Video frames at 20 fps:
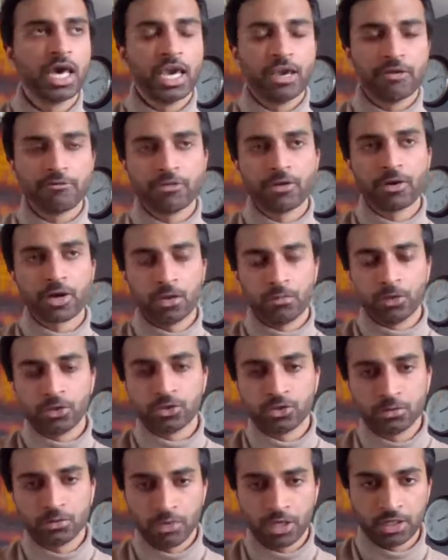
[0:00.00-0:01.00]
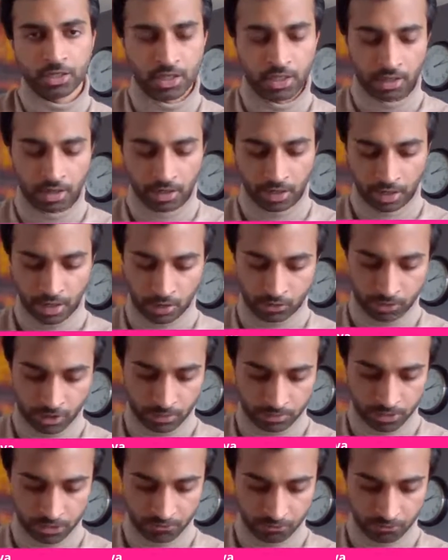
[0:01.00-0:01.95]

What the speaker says: if they're able to meet the learning outcomes.